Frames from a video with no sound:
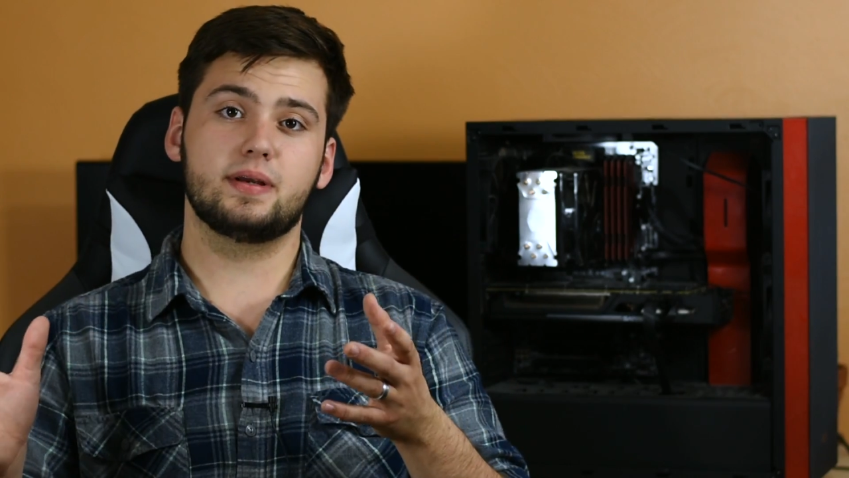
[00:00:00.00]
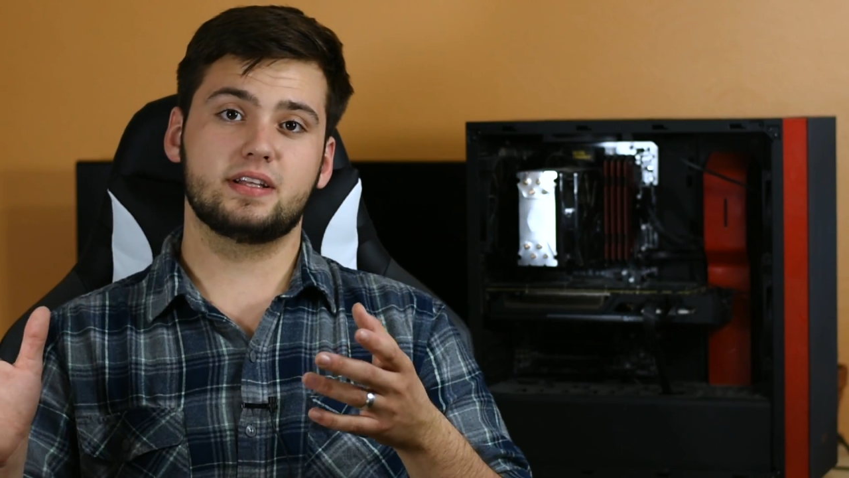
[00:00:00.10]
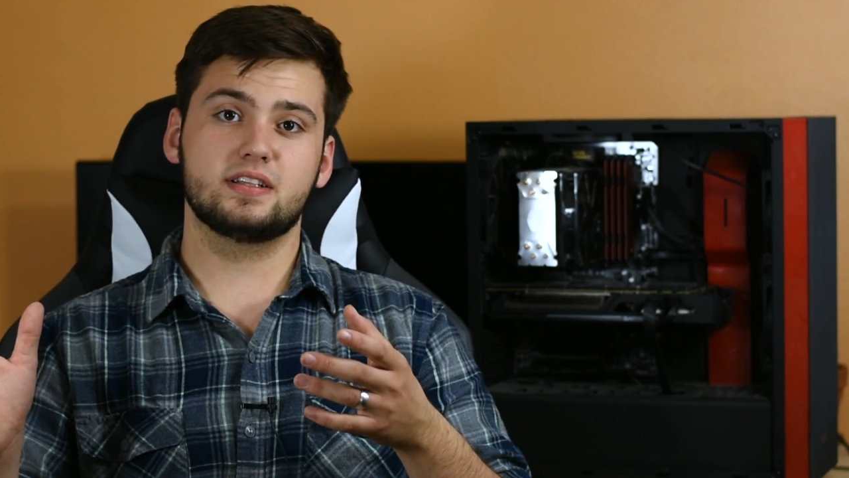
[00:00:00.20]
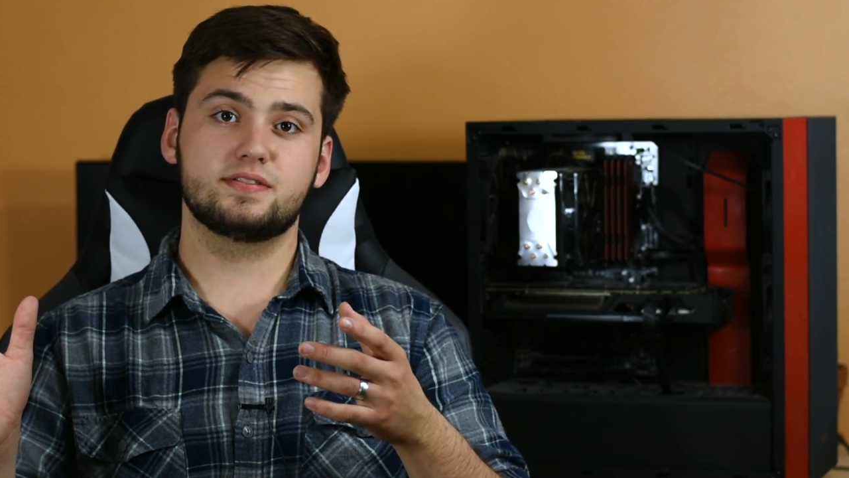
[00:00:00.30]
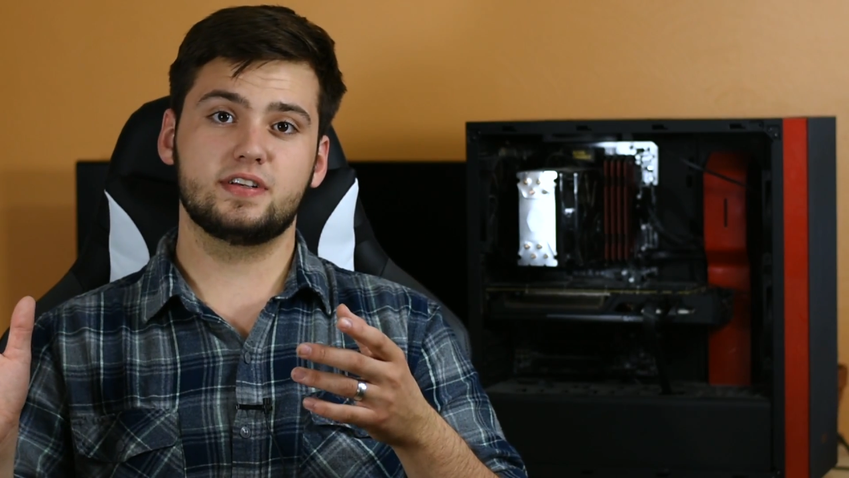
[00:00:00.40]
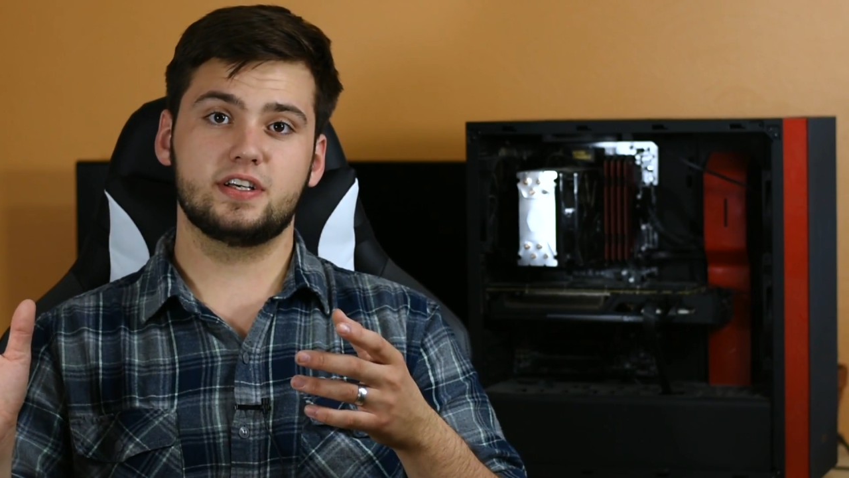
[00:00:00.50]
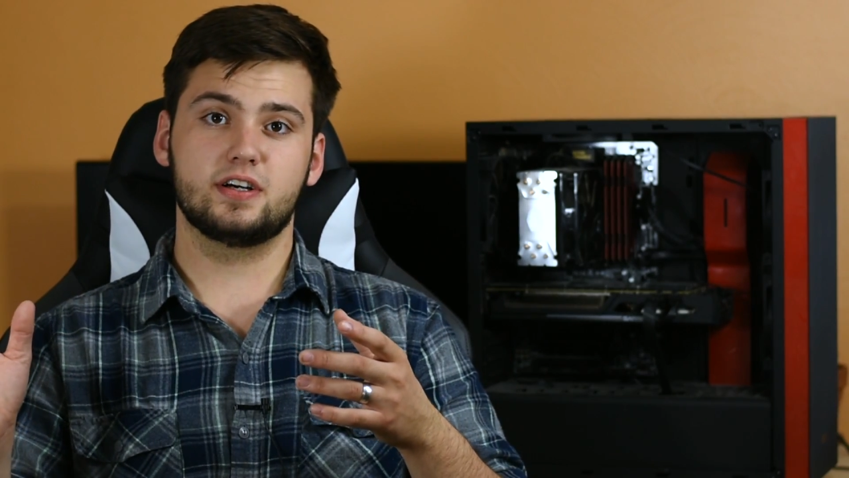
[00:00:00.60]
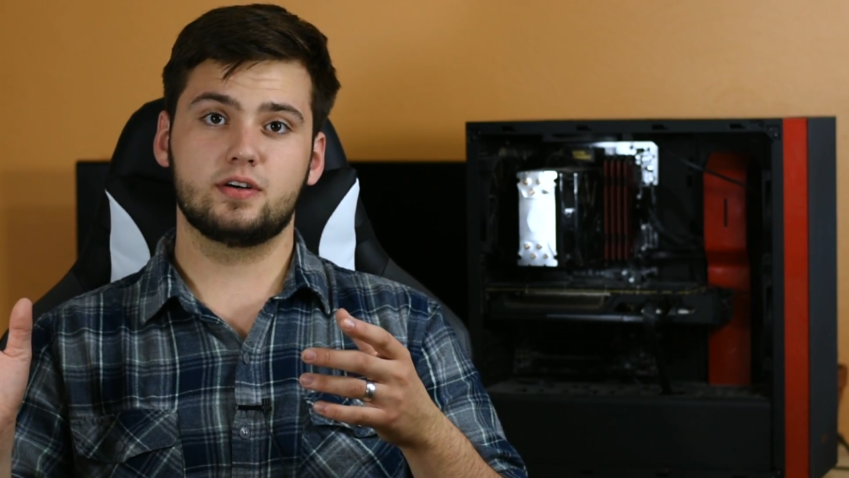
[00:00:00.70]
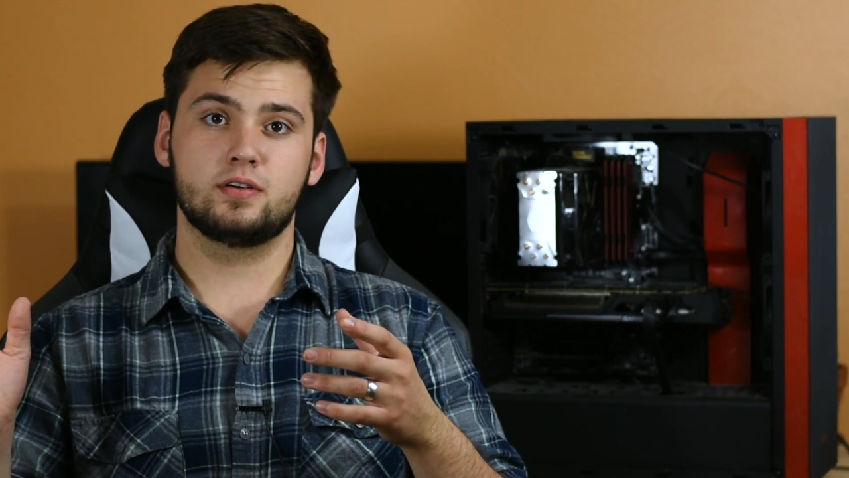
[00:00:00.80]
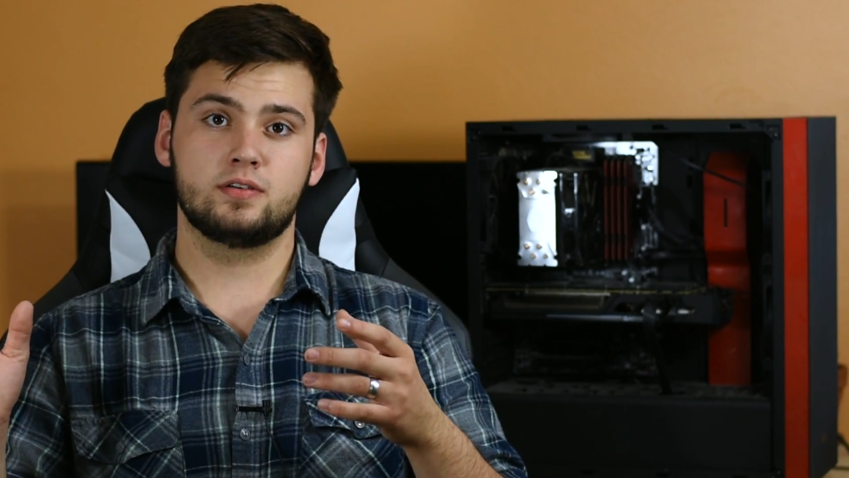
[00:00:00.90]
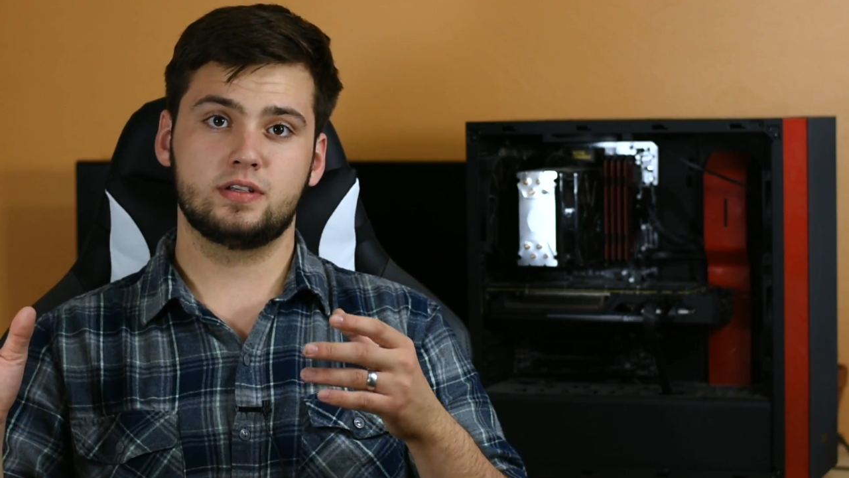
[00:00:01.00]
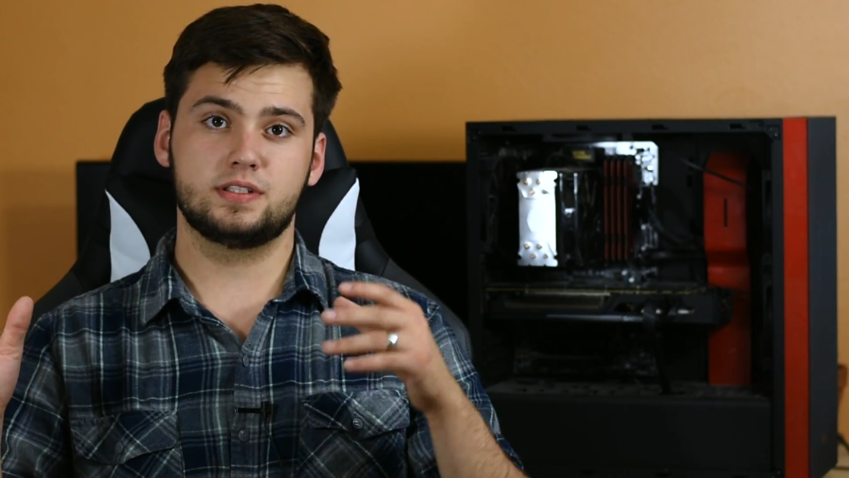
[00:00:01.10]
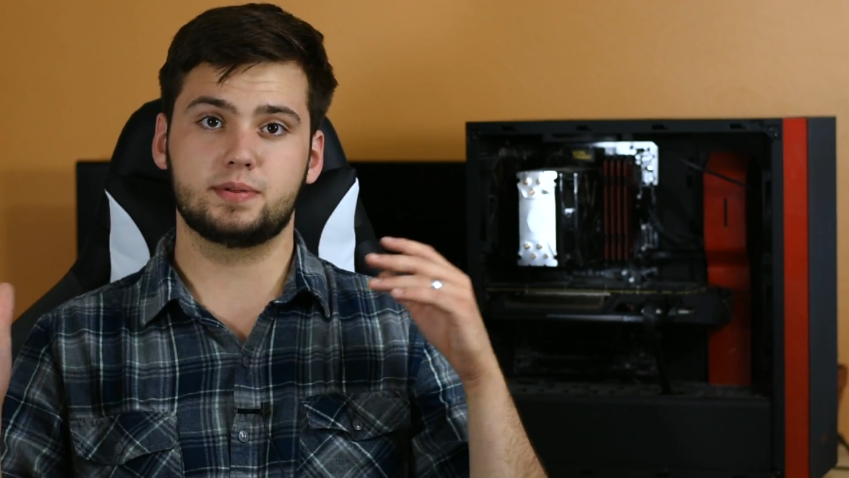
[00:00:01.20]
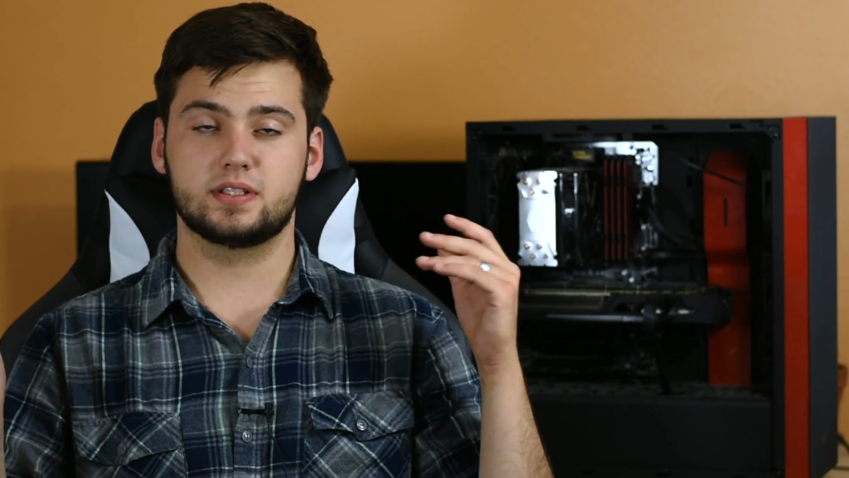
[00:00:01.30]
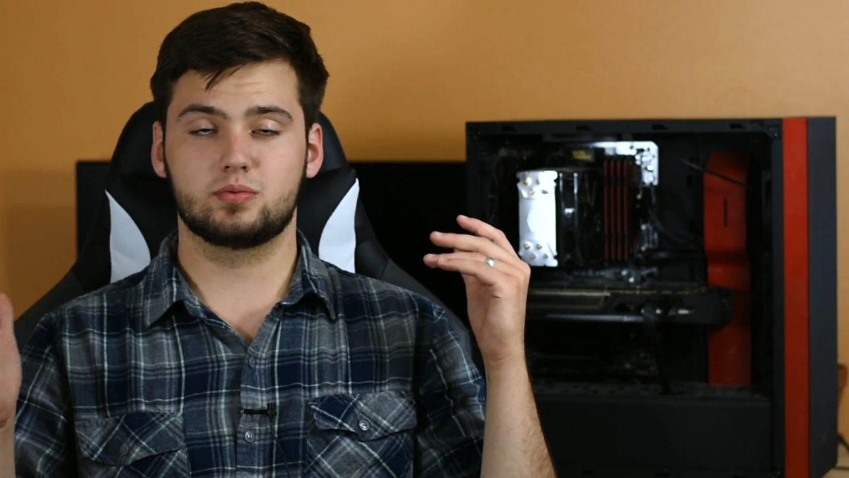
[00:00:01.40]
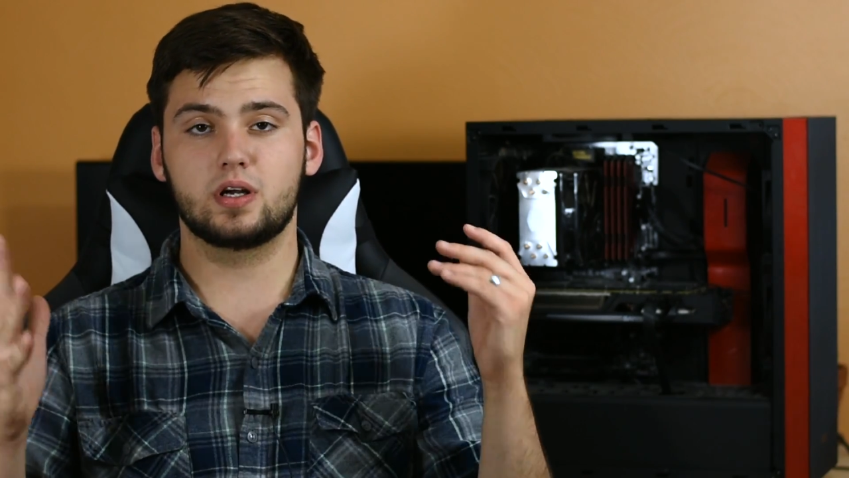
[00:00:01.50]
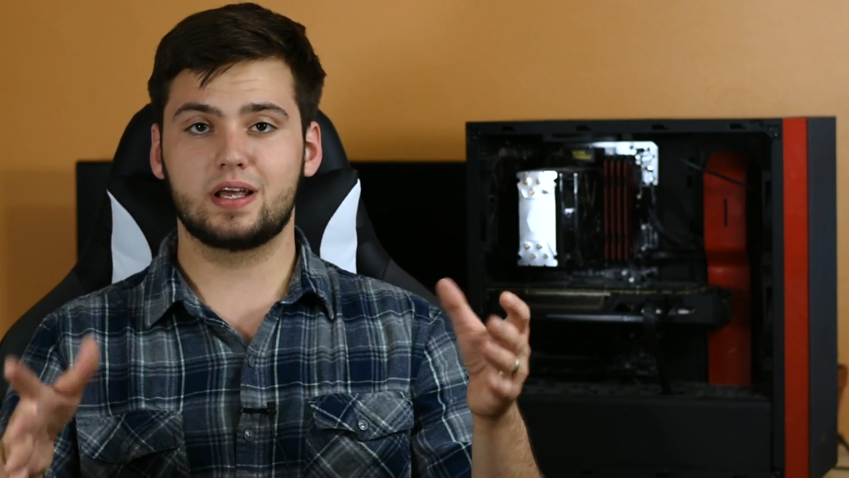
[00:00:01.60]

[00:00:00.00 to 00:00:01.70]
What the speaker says: making this video is because one,